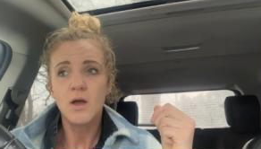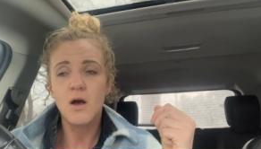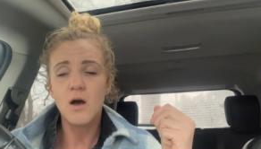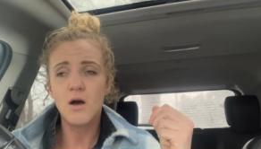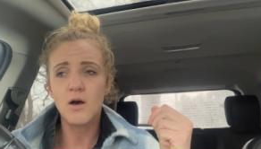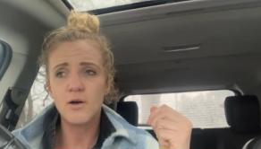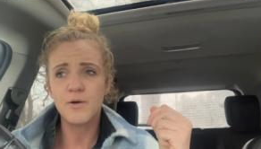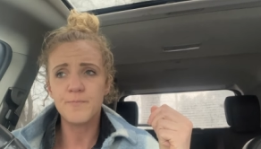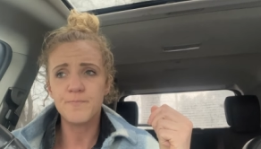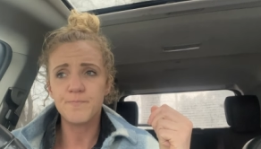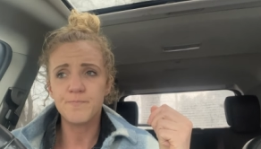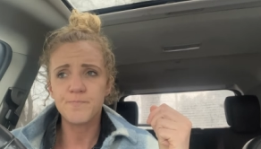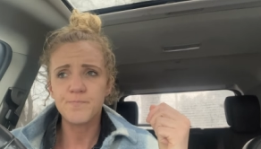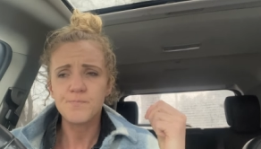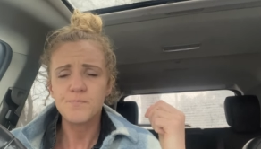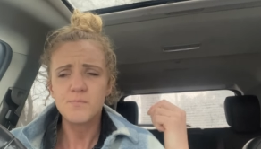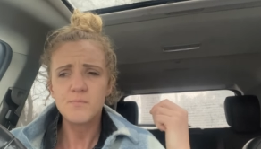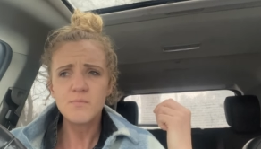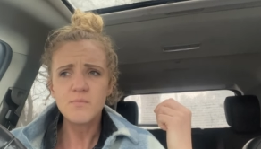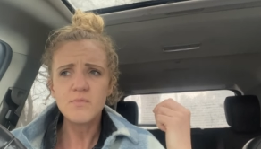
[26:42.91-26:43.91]
Um,
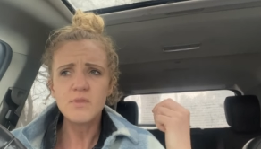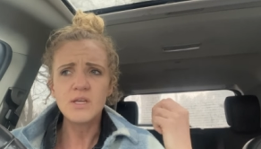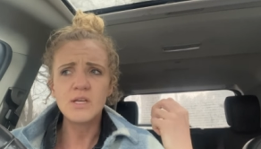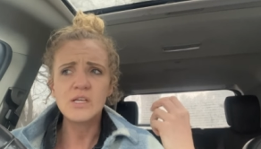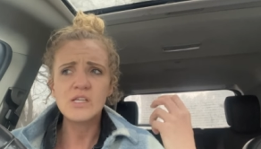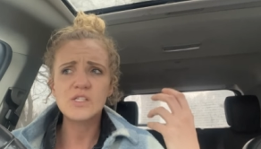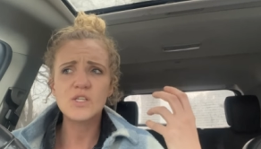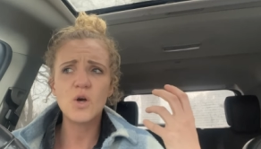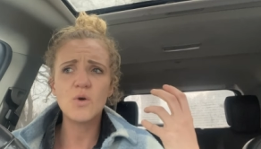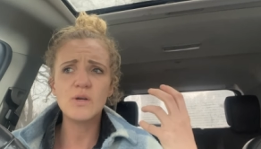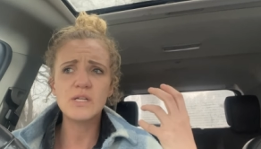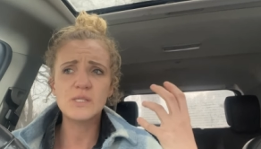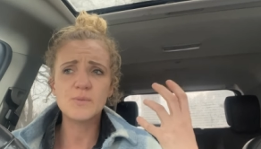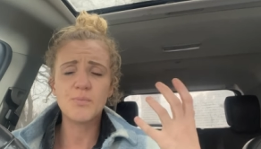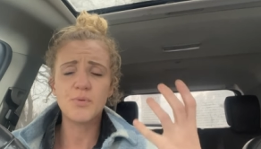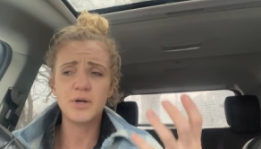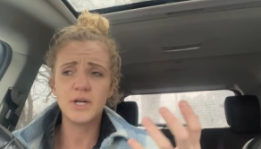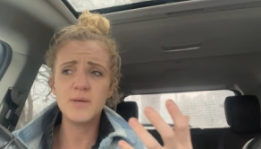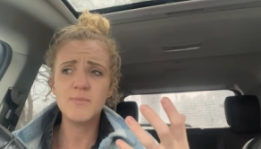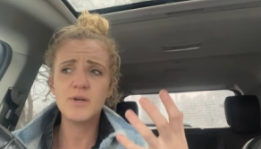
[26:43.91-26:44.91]
so it's
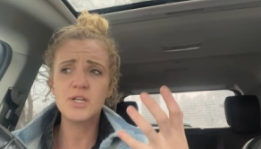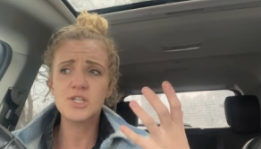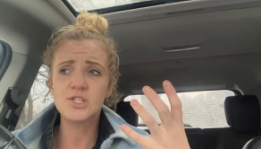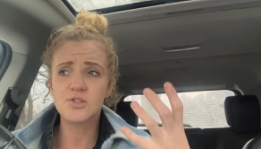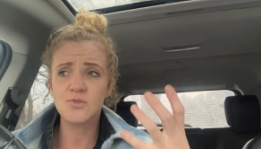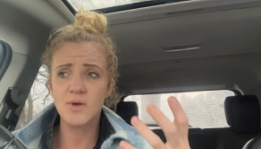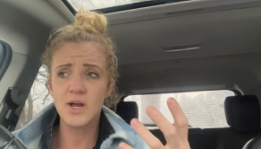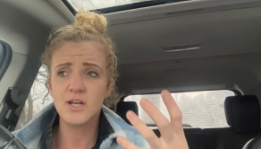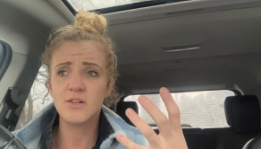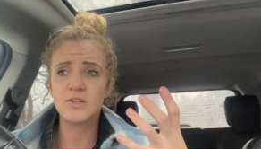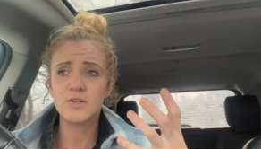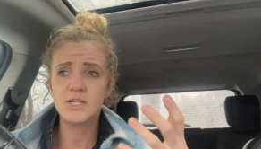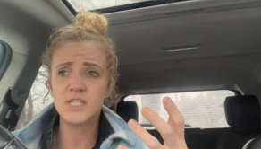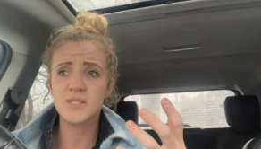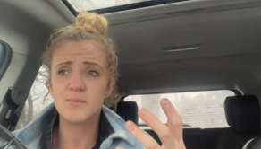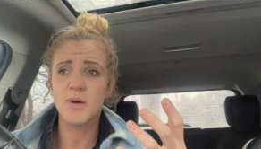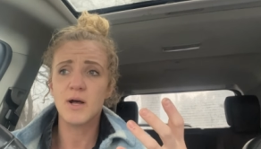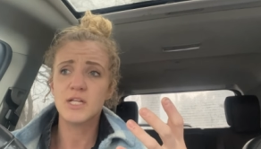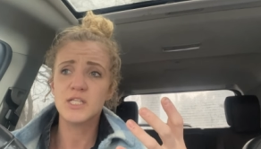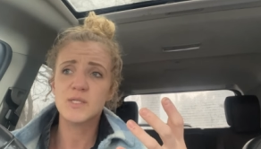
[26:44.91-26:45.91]
pretty much directly
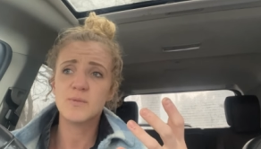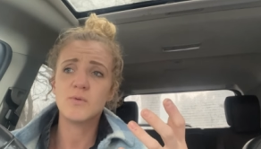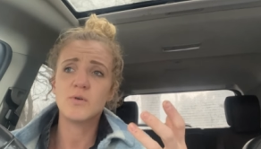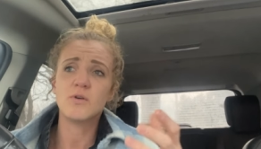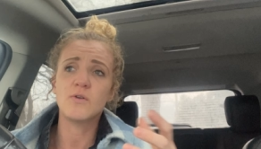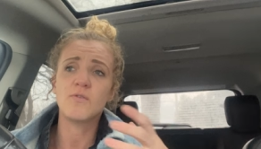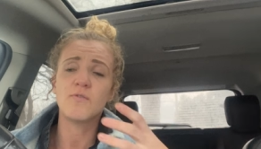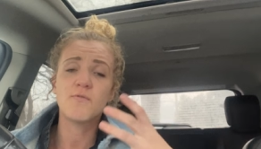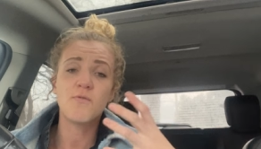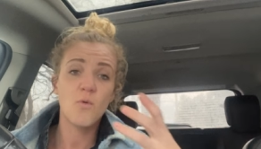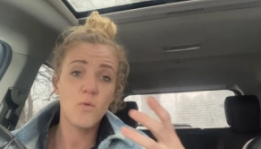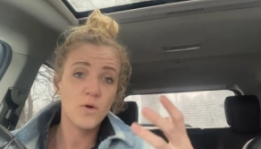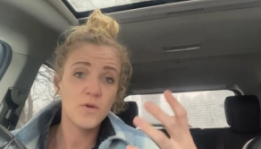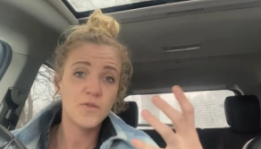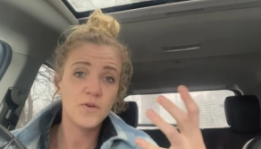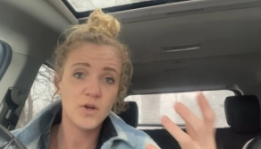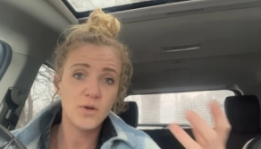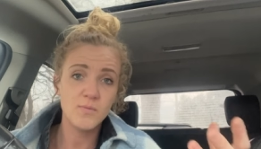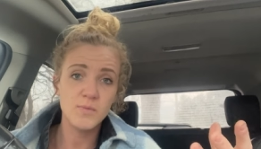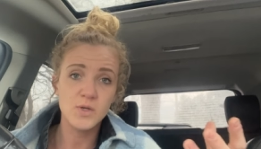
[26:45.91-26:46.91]
responsible for
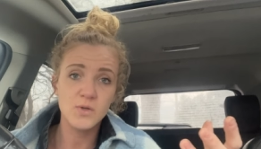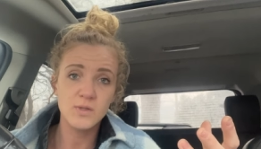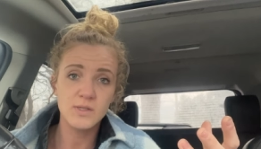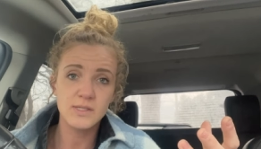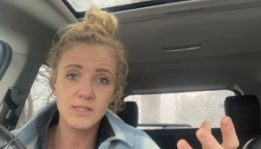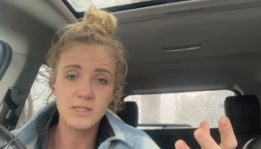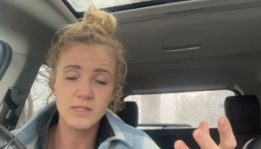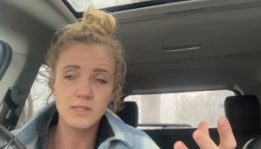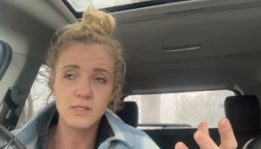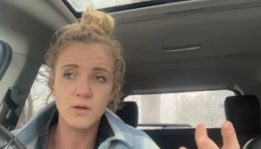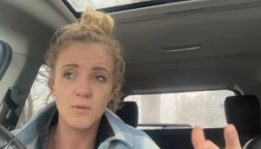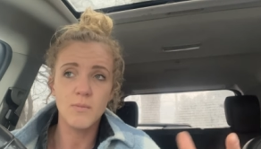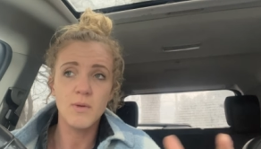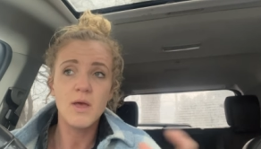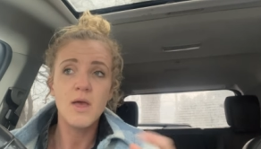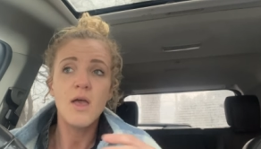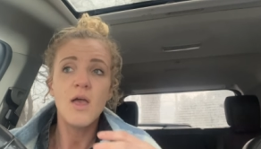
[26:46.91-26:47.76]
their immune system.